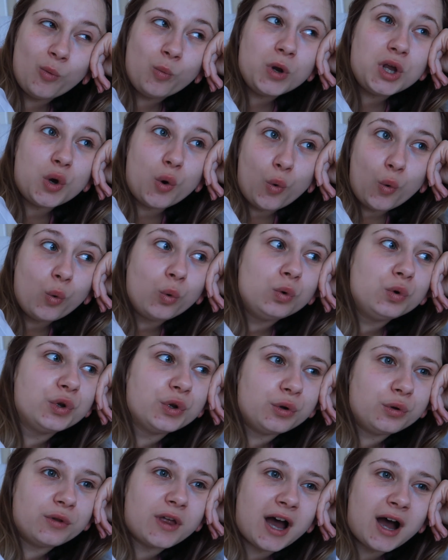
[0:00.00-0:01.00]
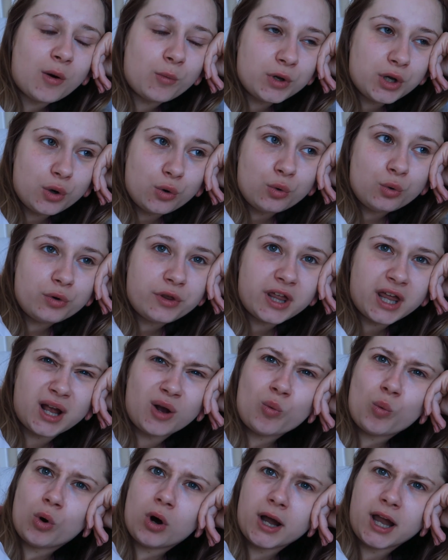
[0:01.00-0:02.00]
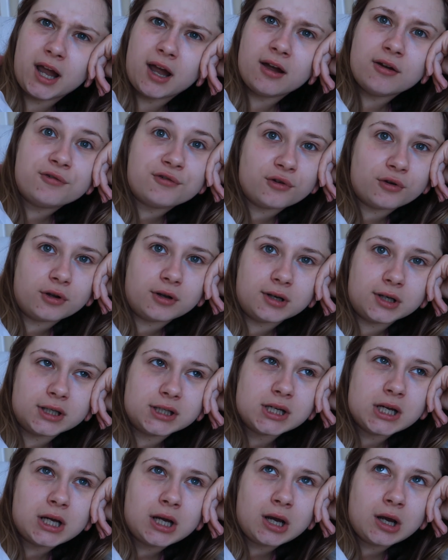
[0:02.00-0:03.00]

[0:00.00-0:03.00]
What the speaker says: We all do that. We all think, what if and